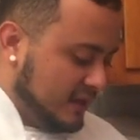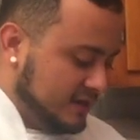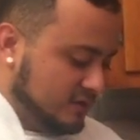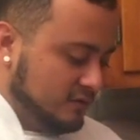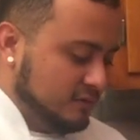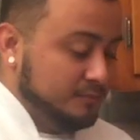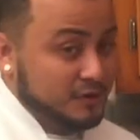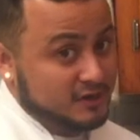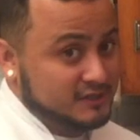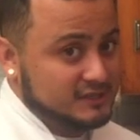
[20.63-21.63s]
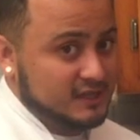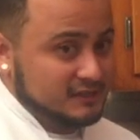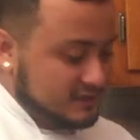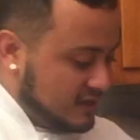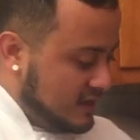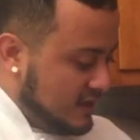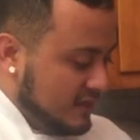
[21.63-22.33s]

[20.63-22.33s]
little verde salsa.